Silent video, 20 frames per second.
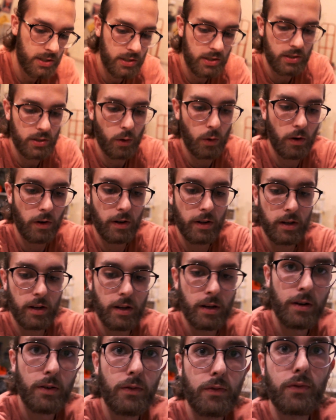sort
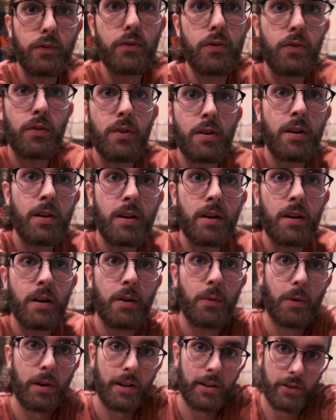of
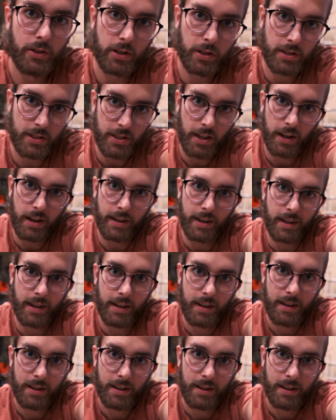what it looks like.